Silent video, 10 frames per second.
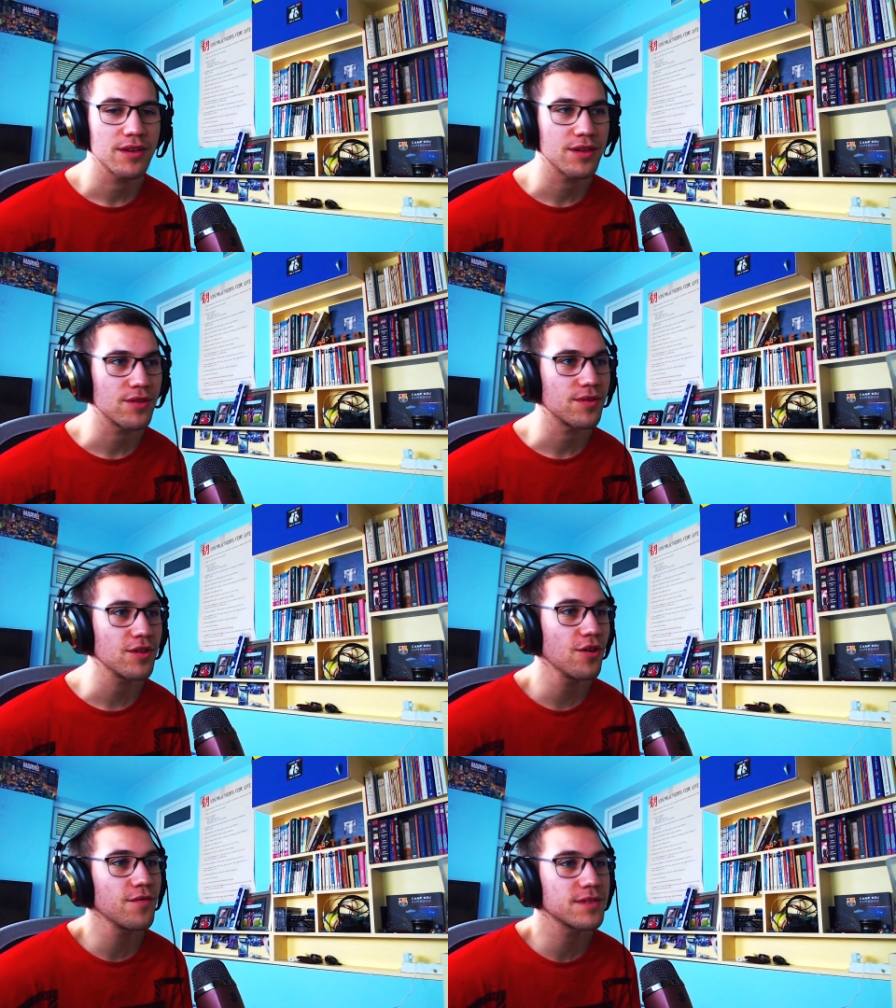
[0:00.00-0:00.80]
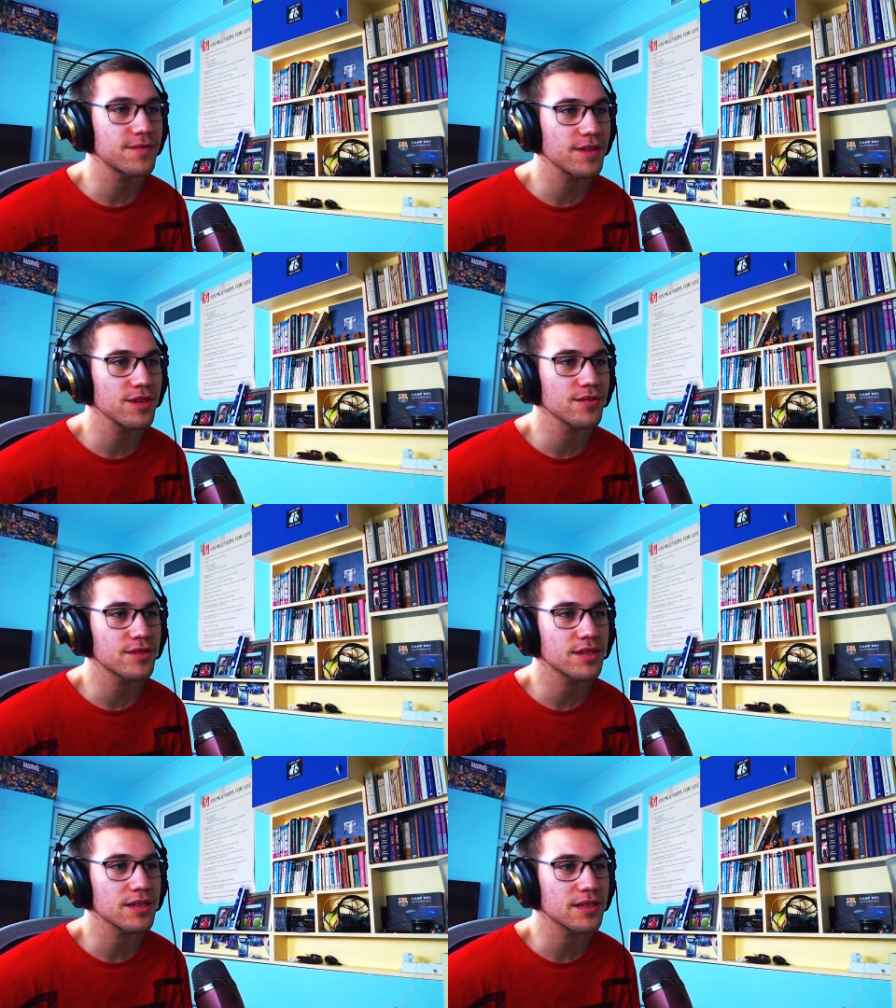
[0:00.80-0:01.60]
You know, in all of his
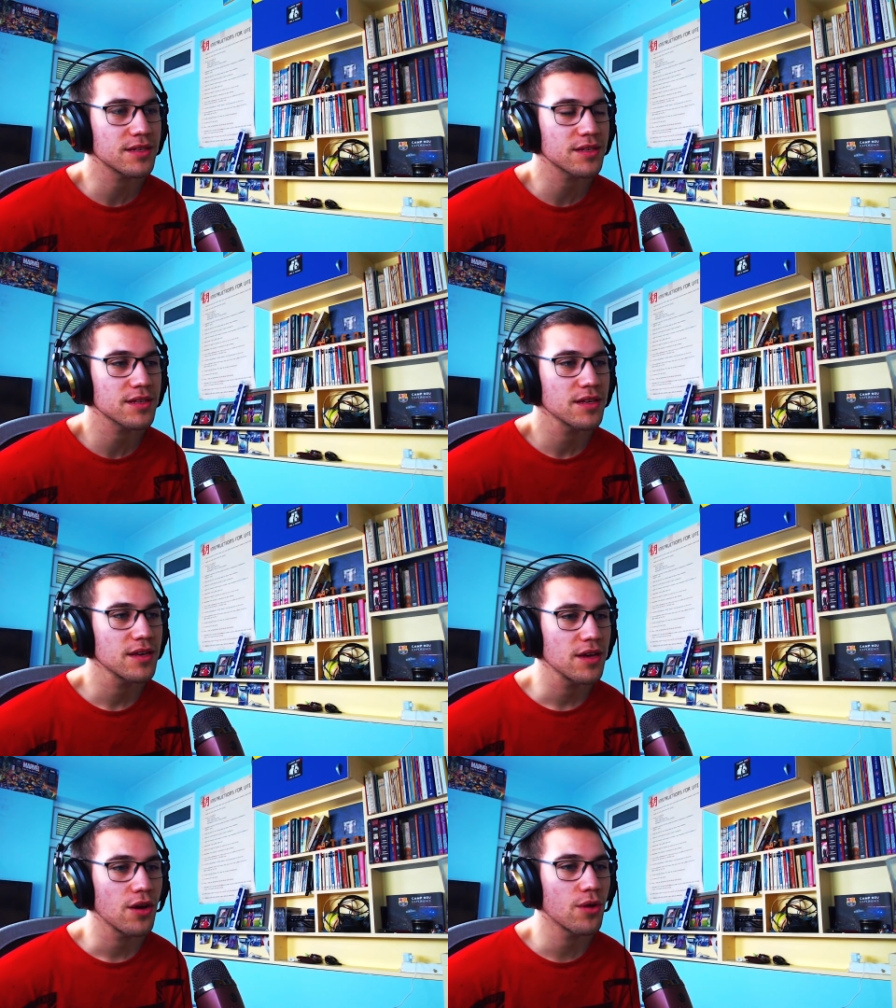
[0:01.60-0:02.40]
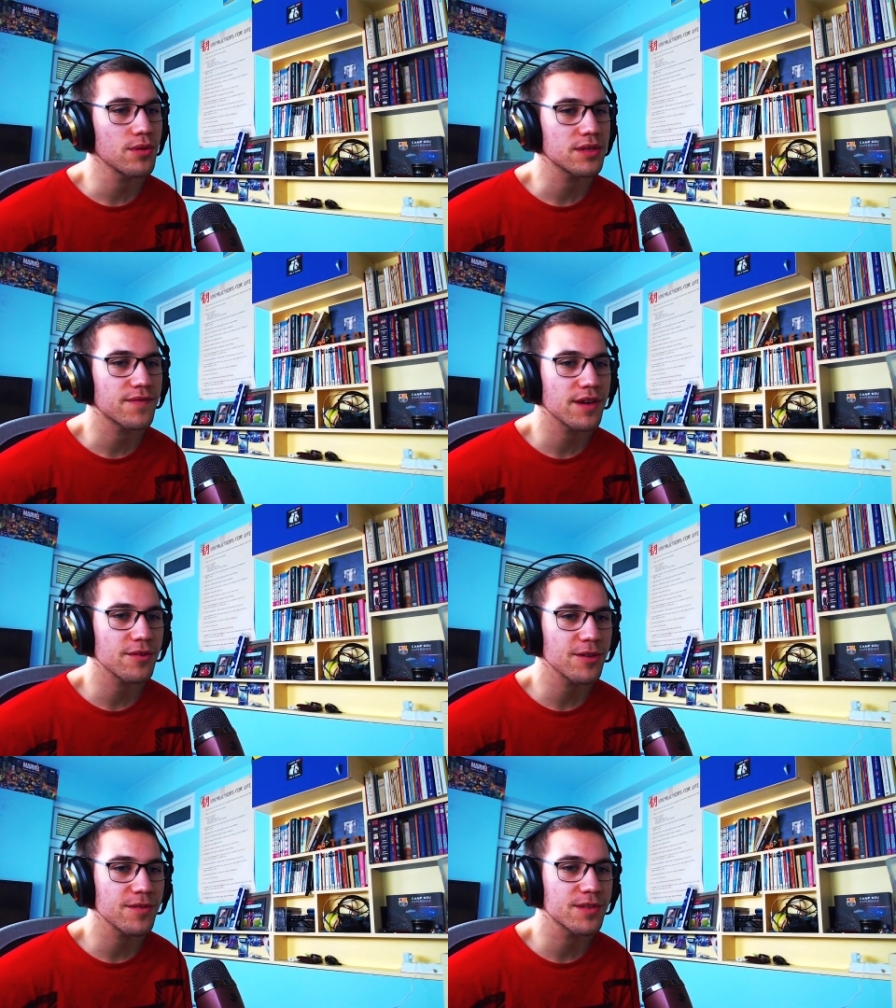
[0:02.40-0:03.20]
videos, he is always
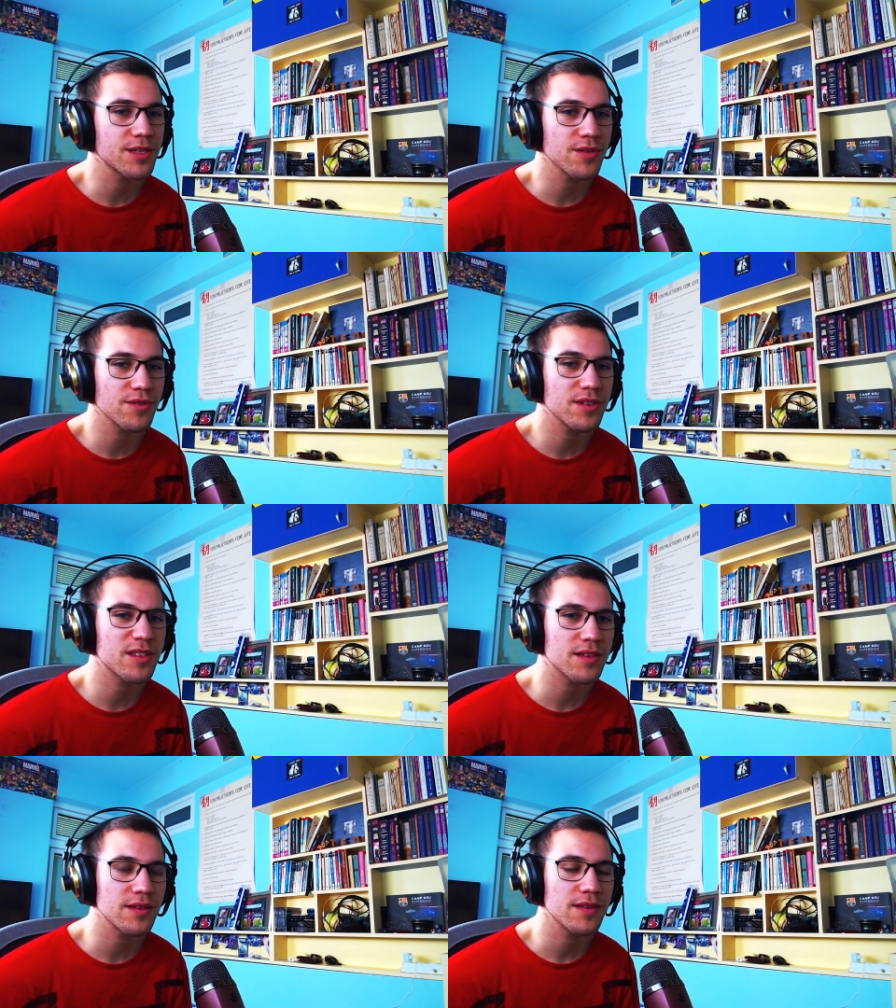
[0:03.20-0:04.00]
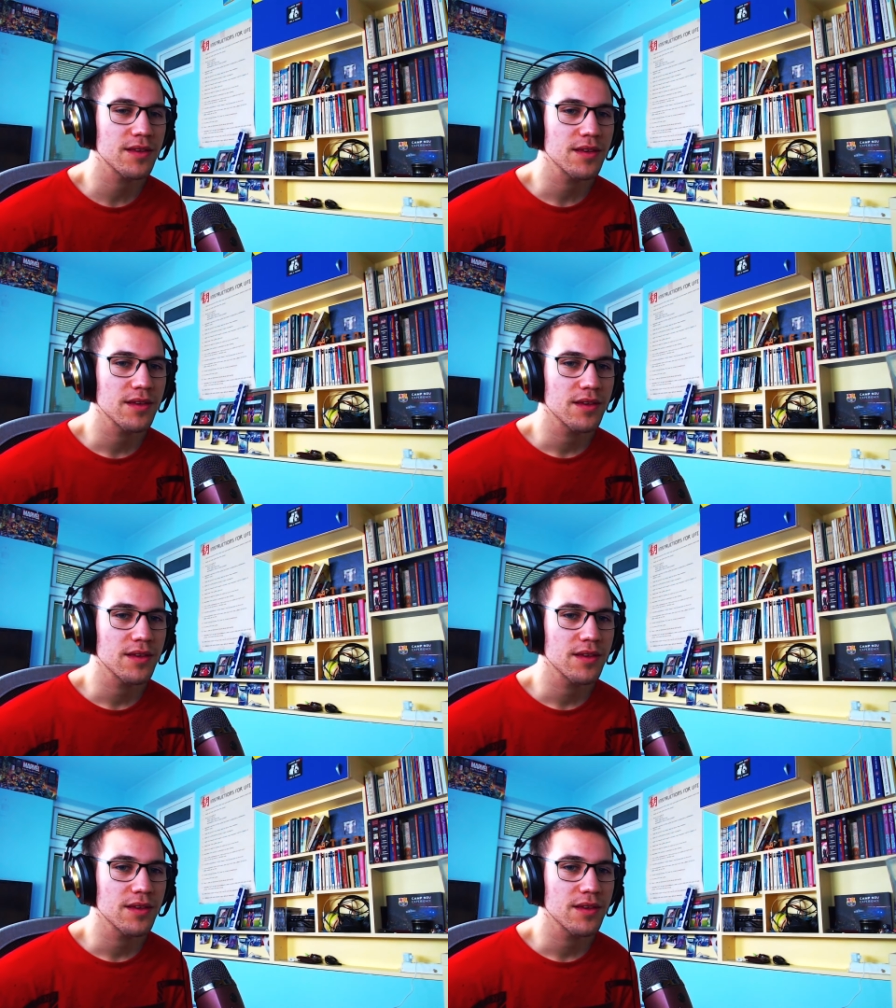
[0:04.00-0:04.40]
very serious, and